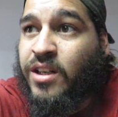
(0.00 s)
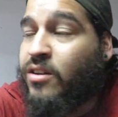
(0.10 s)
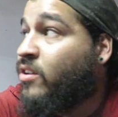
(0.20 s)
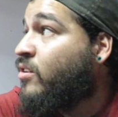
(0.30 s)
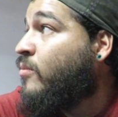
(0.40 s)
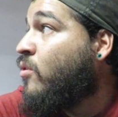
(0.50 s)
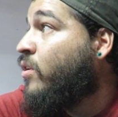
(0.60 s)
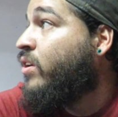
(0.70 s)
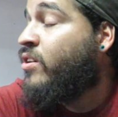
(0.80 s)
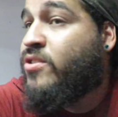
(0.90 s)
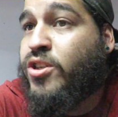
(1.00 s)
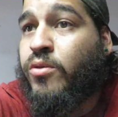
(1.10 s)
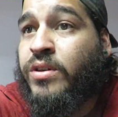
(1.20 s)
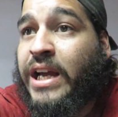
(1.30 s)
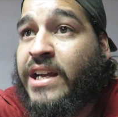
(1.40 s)
you know, a little more
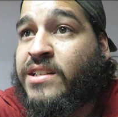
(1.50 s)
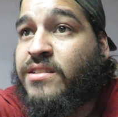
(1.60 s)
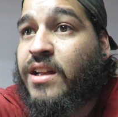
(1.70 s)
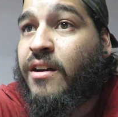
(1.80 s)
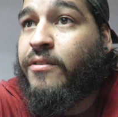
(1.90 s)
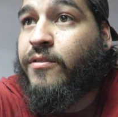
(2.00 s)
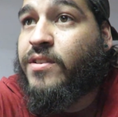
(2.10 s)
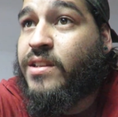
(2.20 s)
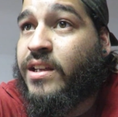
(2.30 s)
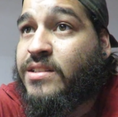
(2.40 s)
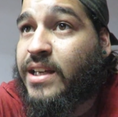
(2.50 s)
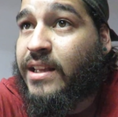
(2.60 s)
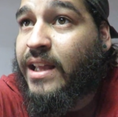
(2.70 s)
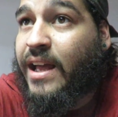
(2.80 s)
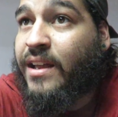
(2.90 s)
showing guys stuff and things
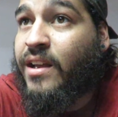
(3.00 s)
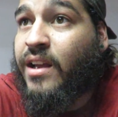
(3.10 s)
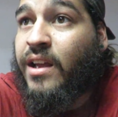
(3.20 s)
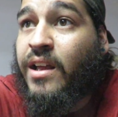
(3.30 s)
like that.